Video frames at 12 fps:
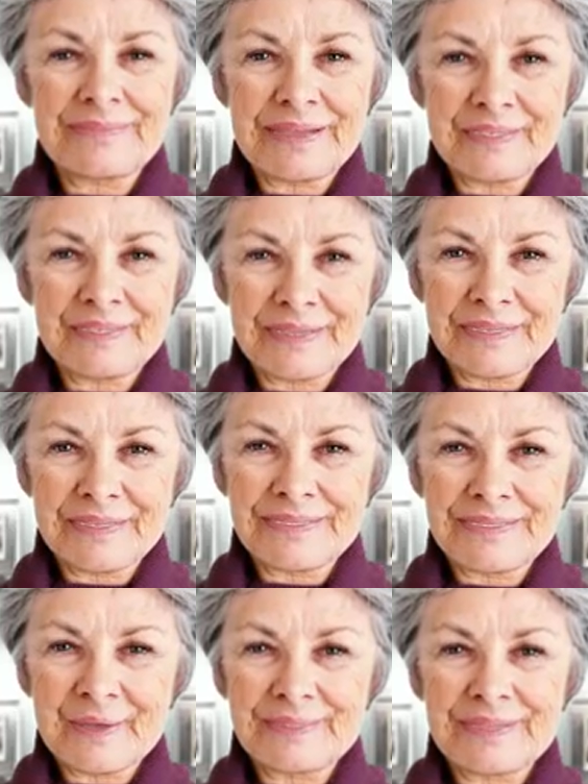Patches
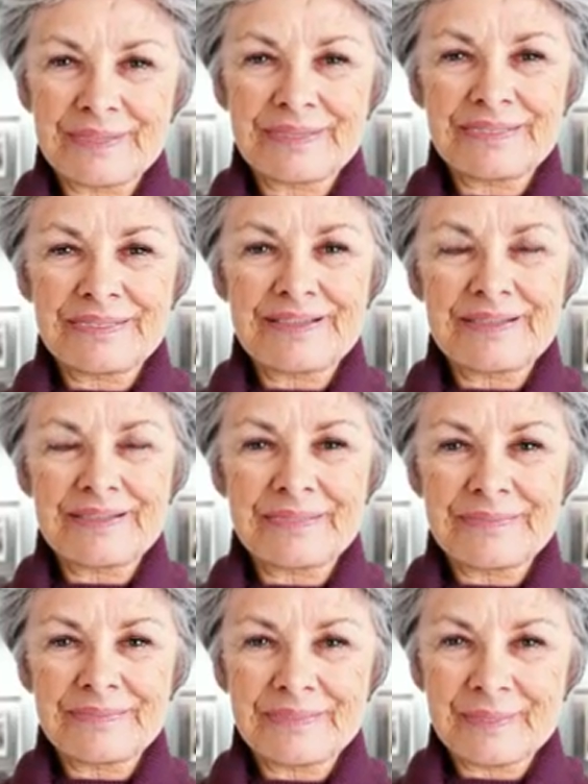of darker
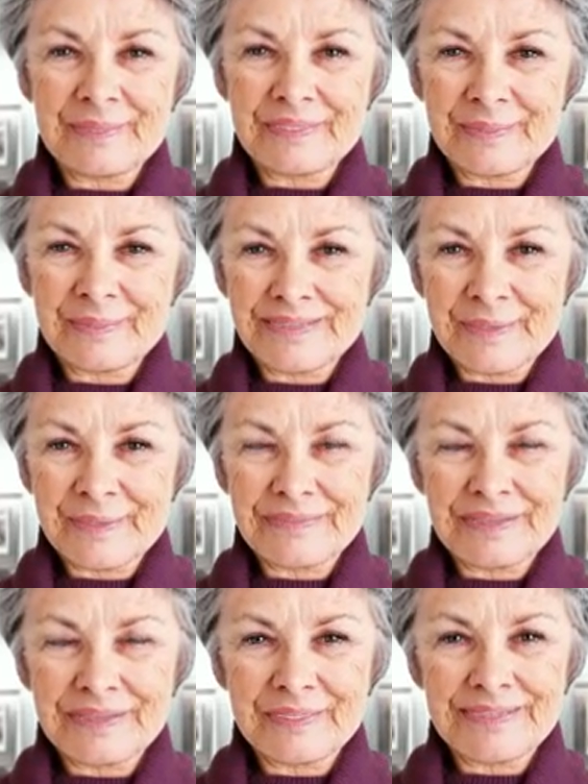skin, usually
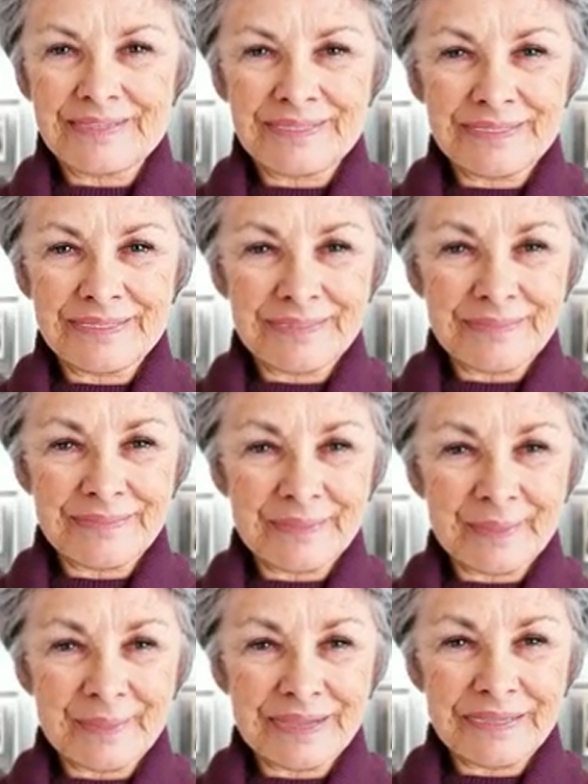over the cheeks,
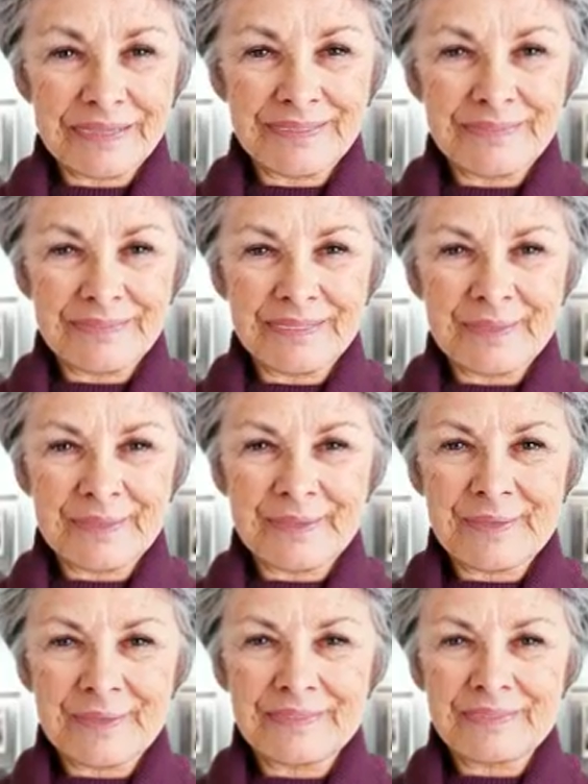forehead,
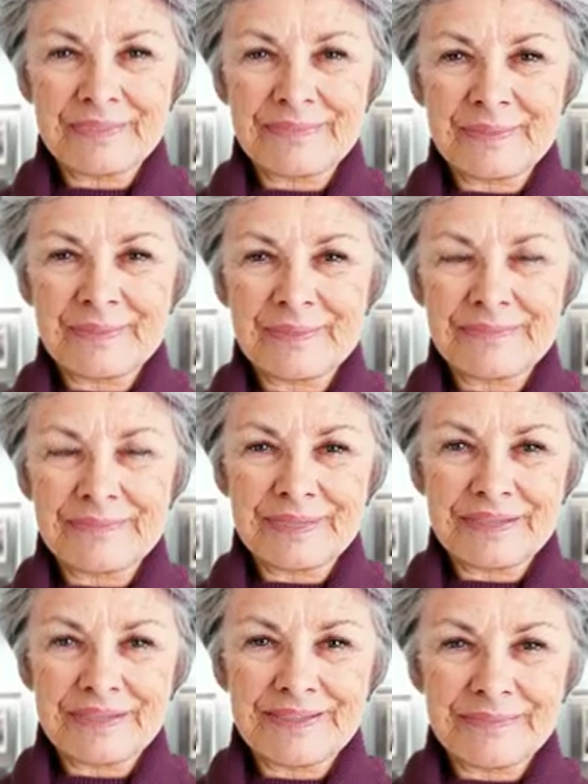nose, or
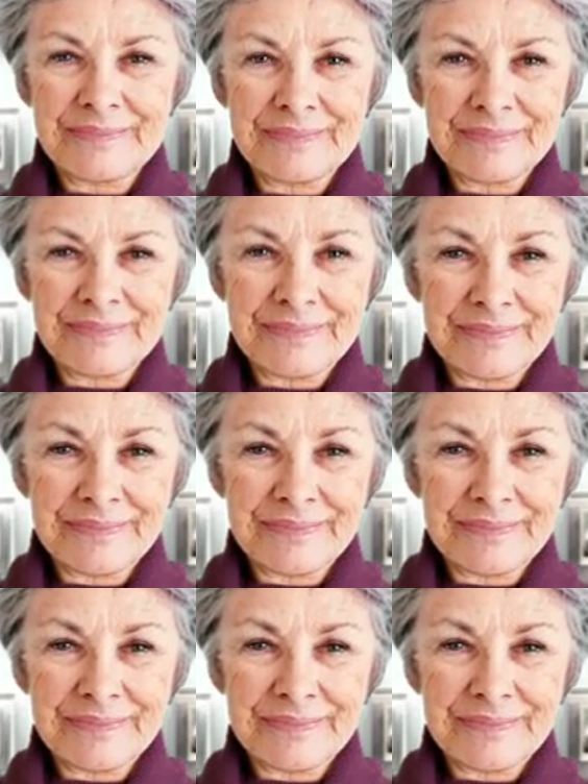upper lip.